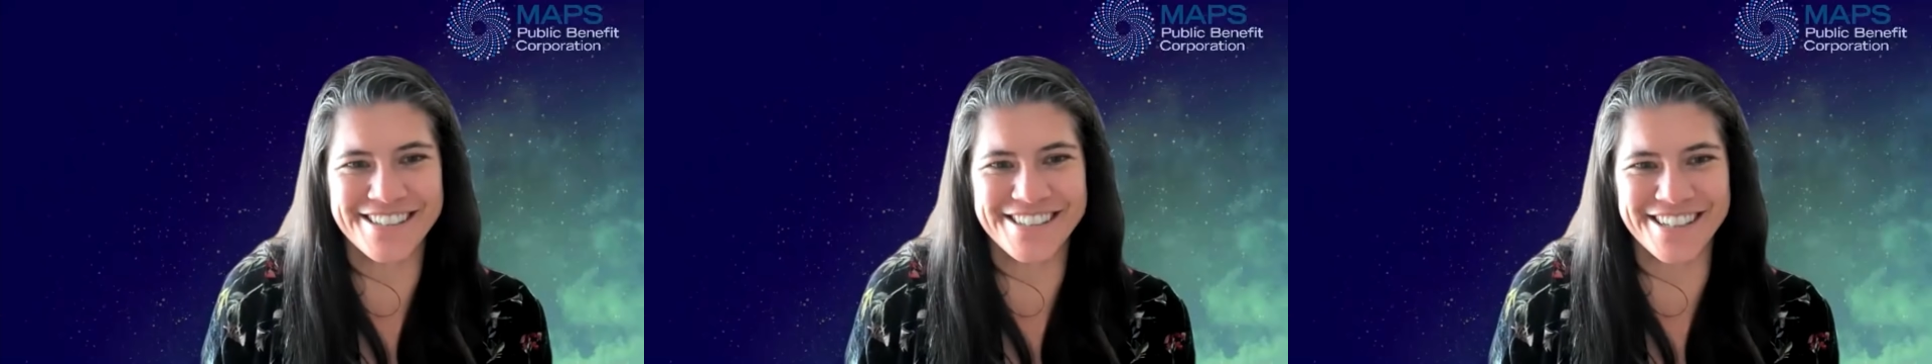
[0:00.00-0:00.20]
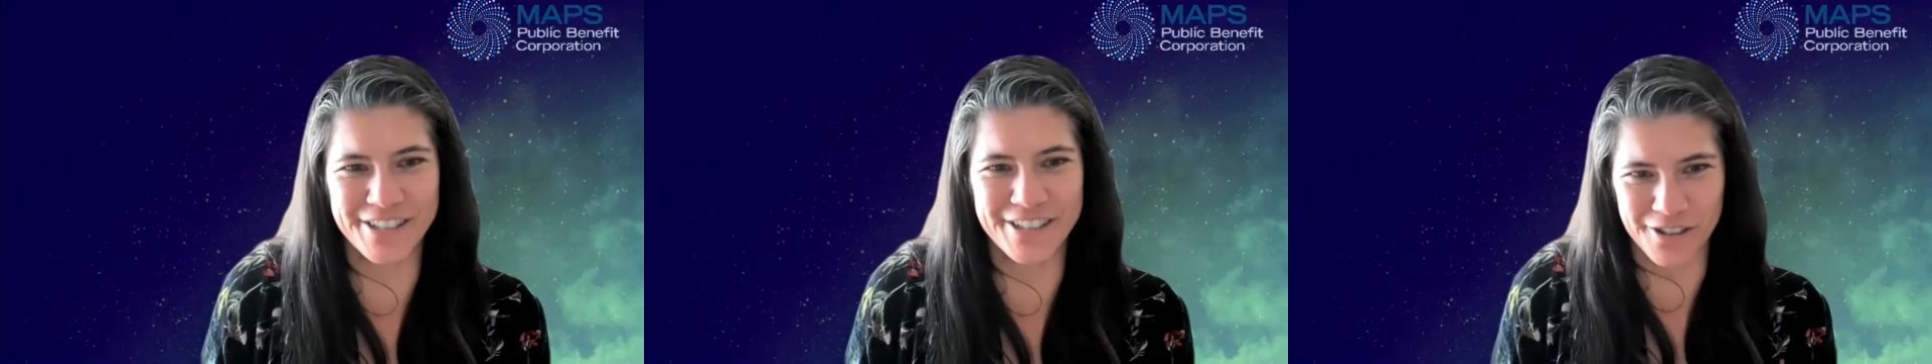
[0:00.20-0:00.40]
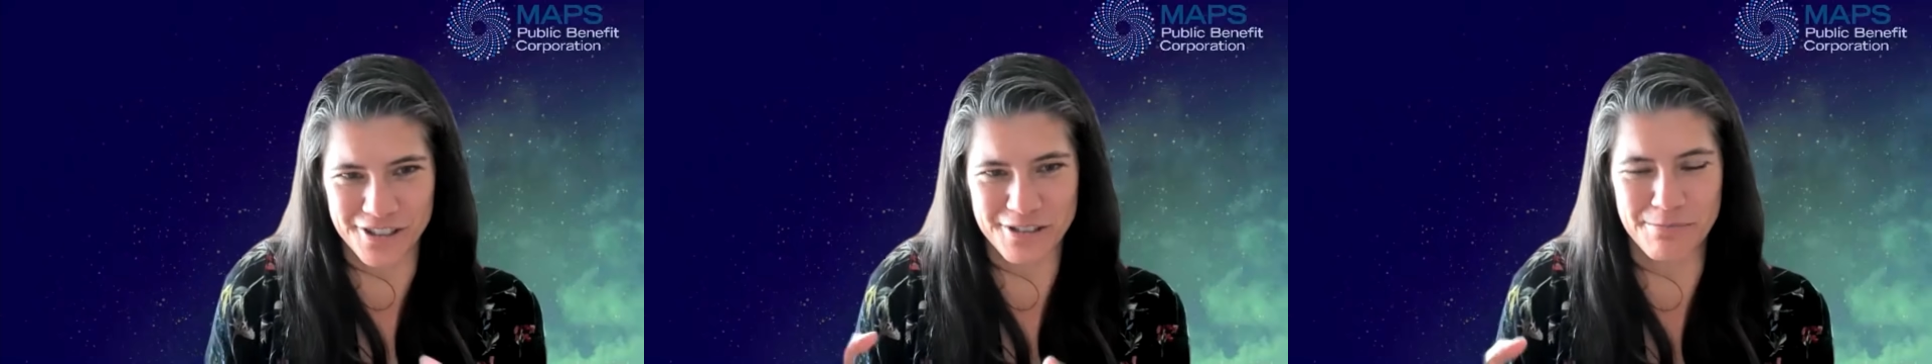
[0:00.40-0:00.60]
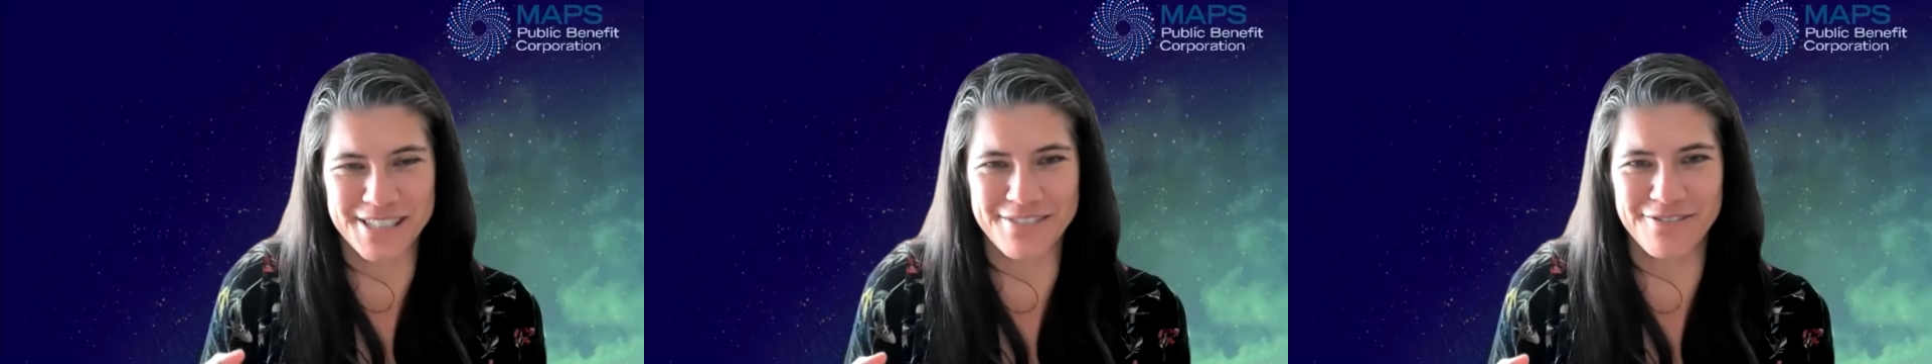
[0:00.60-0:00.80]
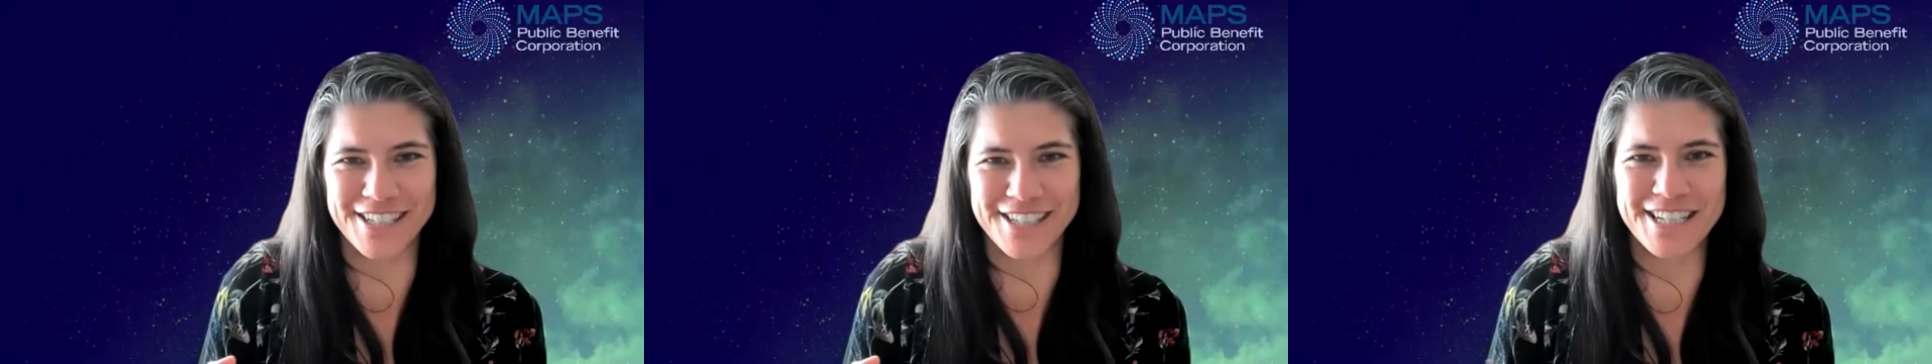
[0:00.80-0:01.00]
in your
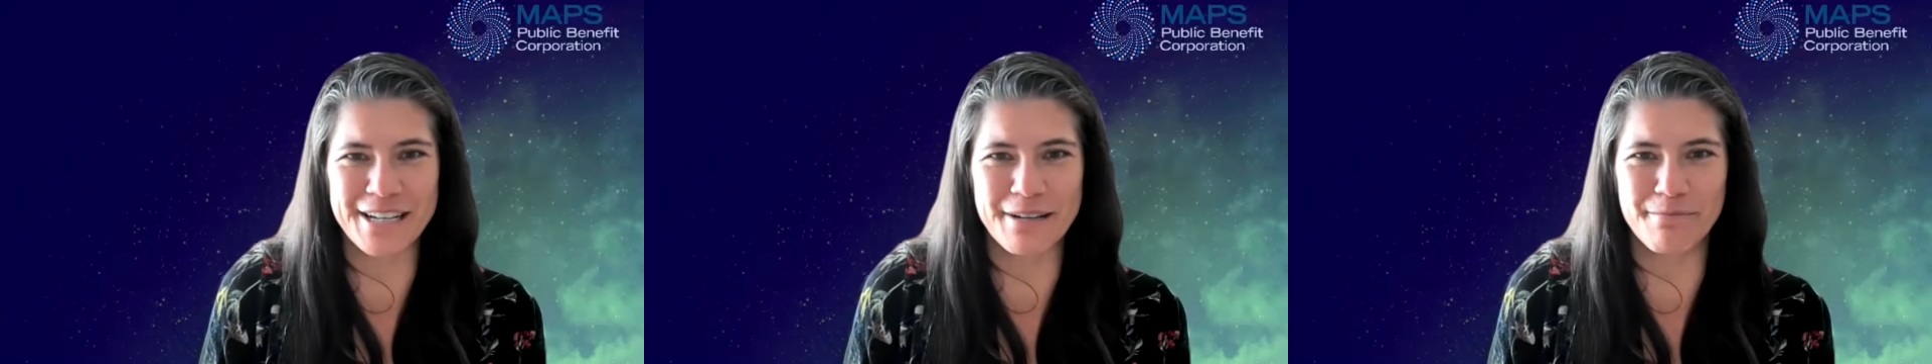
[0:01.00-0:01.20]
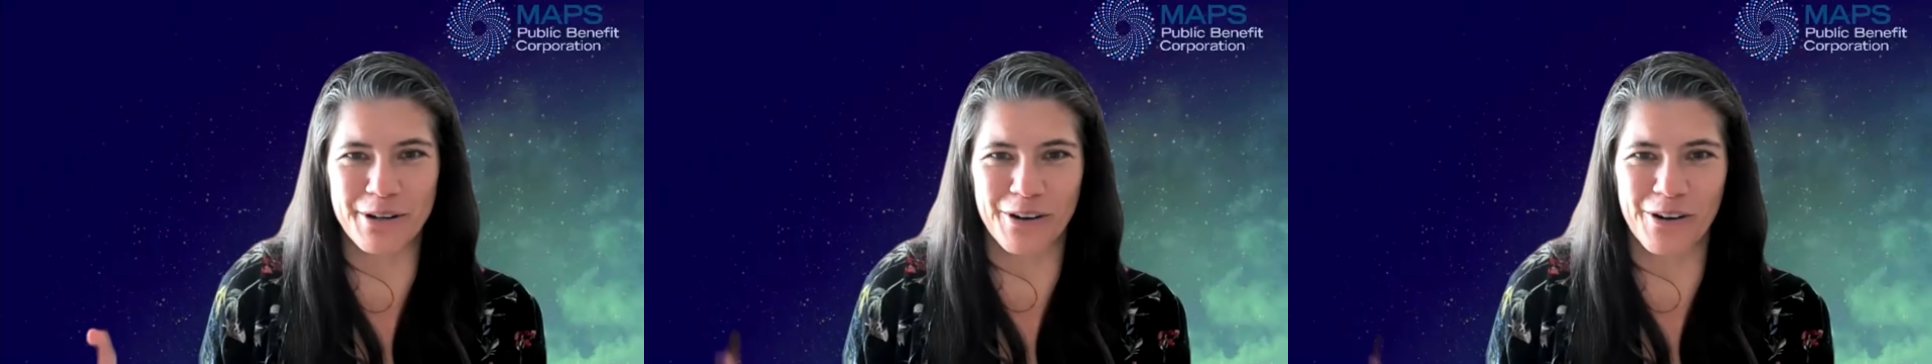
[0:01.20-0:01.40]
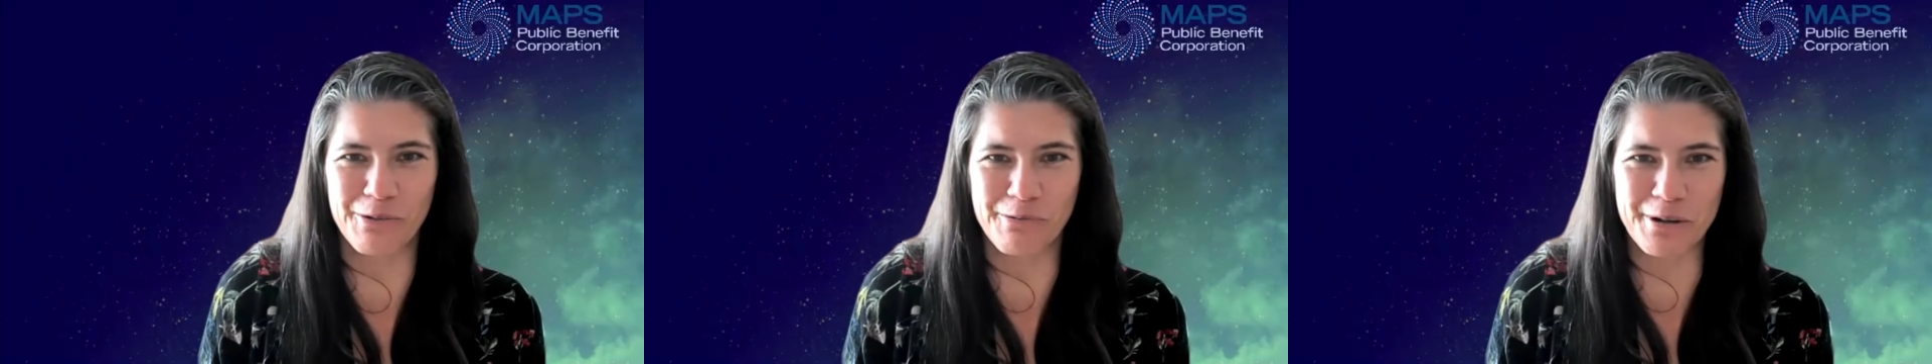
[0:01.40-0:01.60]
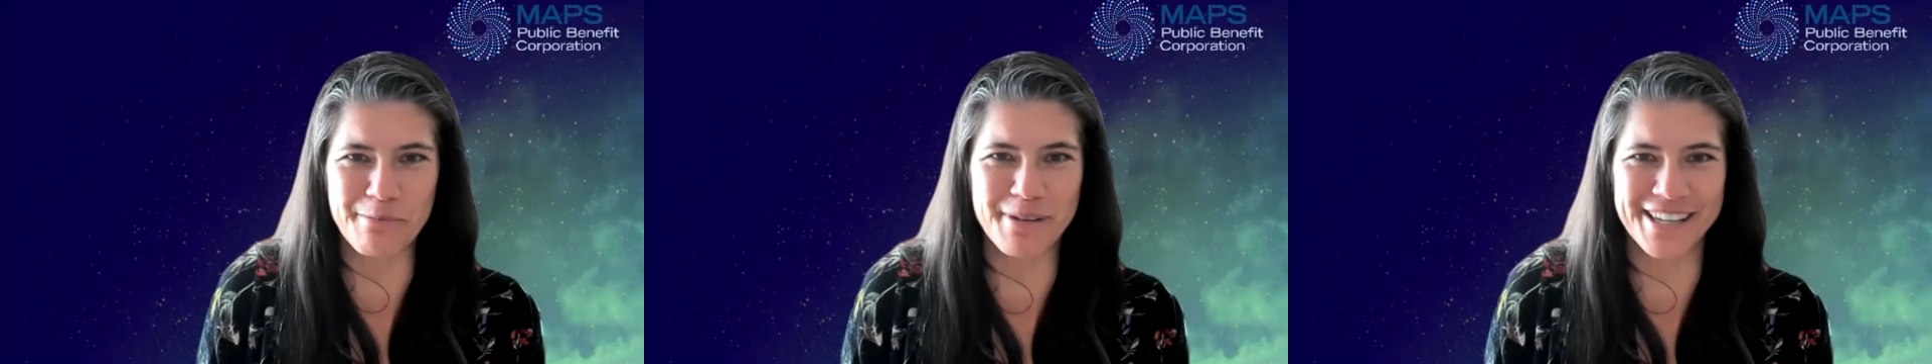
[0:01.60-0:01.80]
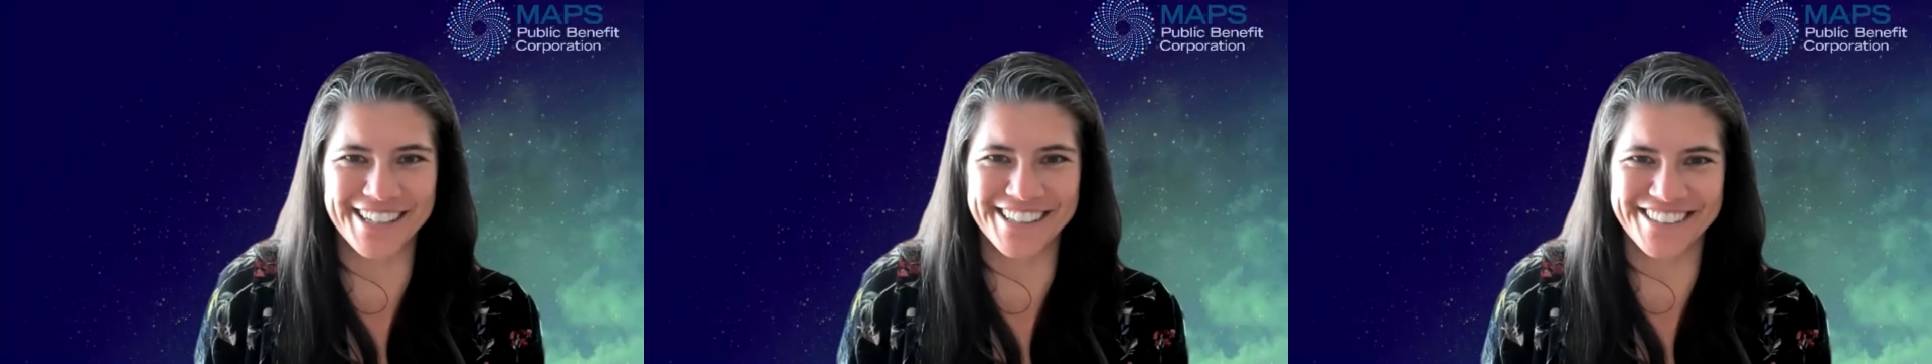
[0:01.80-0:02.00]
specific team, you're all
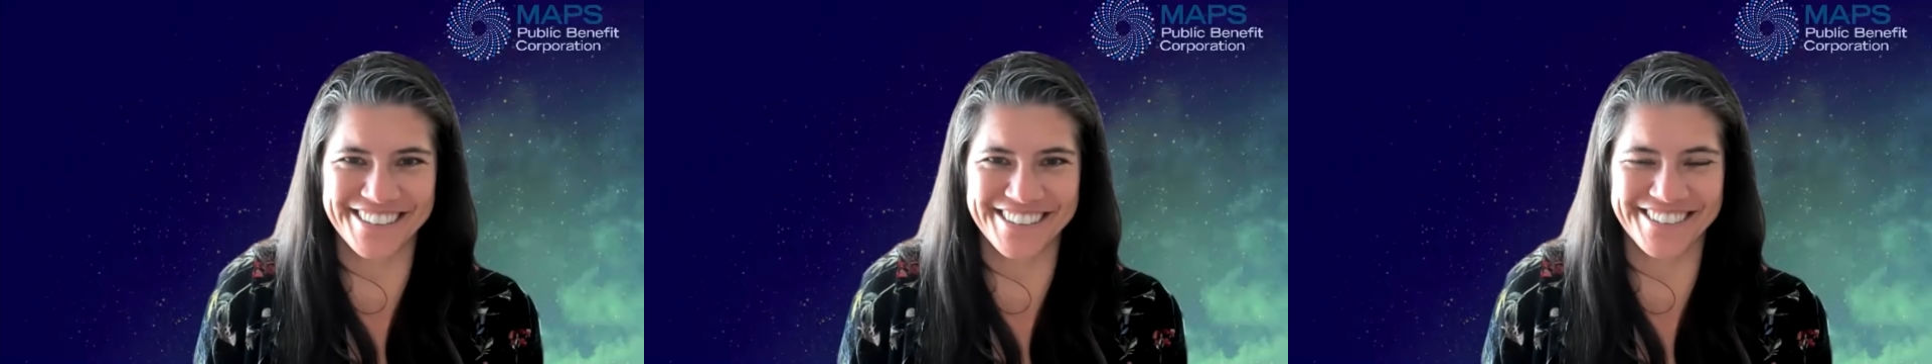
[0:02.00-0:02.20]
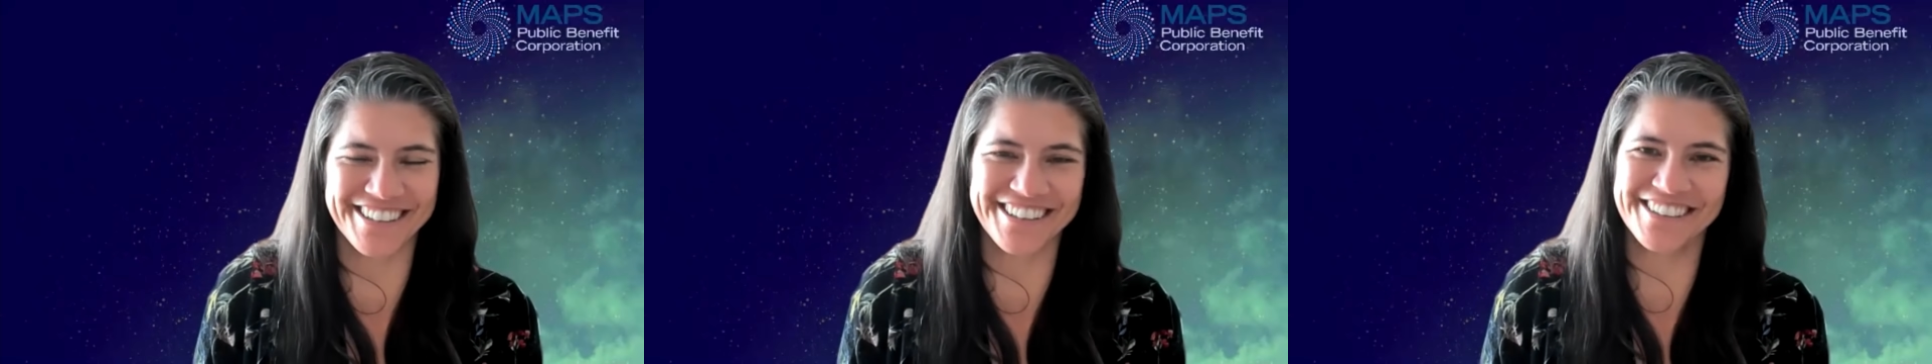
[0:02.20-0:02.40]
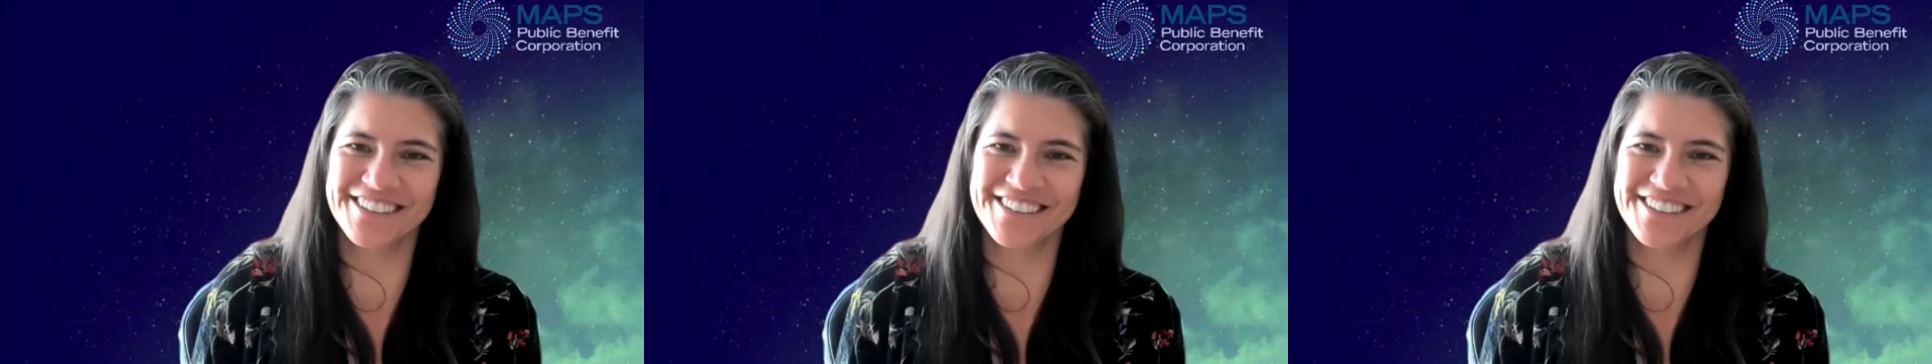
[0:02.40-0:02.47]
women, and you're like,